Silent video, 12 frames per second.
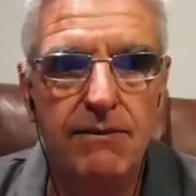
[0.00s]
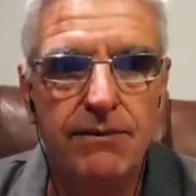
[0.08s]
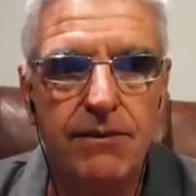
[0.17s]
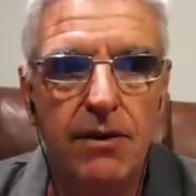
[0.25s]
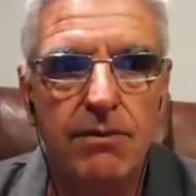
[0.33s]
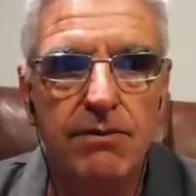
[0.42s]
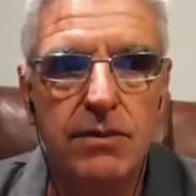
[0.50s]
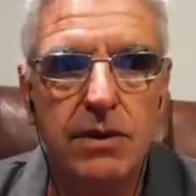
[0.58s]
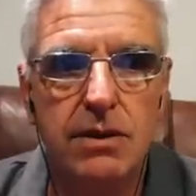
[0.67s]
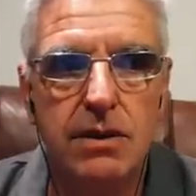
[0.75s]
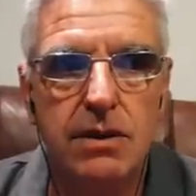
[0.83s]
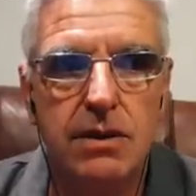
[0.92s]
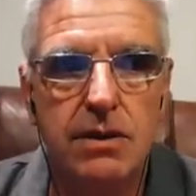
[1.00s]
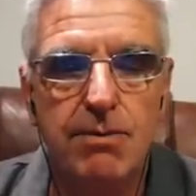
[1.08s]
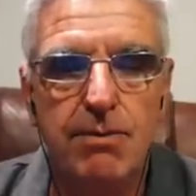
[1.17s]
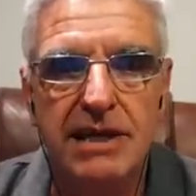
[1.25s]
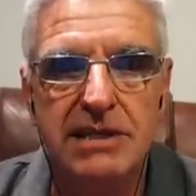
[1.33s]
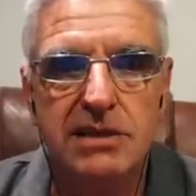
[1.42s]
from
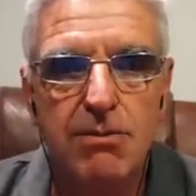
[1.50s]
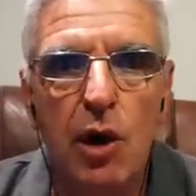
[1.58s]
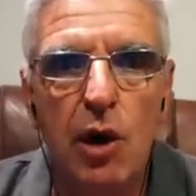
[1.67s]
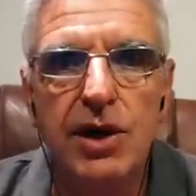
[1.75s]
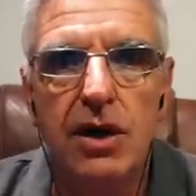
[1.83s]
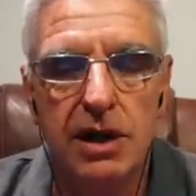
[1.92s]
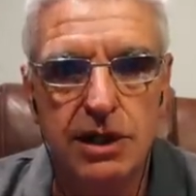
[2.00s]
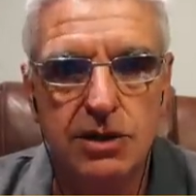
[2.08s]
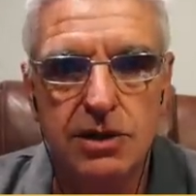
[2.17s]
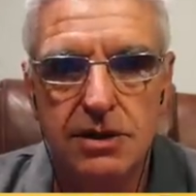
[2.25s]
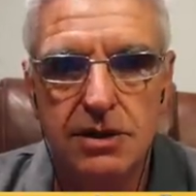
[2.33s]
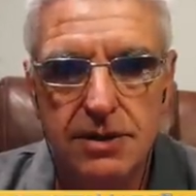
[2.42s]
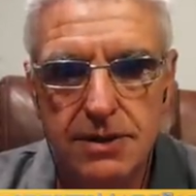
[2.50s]
the best of my knowledge.